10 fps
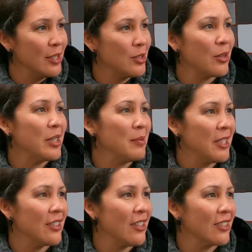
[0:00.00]
join
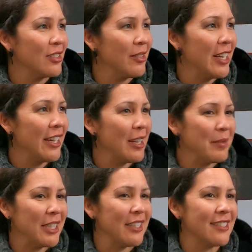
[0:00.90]
me along the way. I
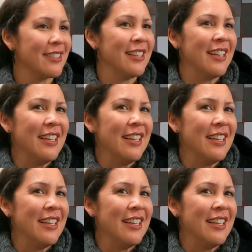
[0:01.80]
mean, that's